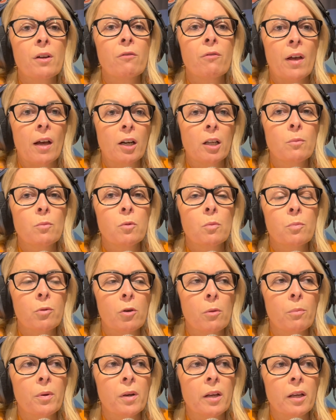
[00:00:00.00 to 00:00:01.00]
valuable
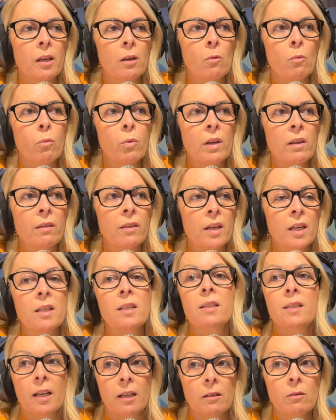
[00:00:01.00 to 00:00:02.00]
property with his
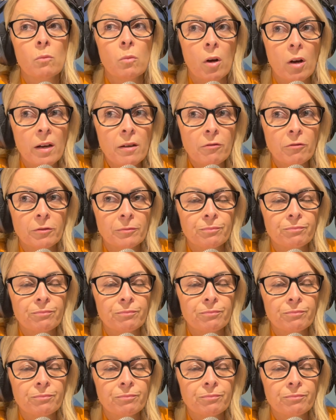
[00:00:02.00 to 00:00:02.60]
second wife,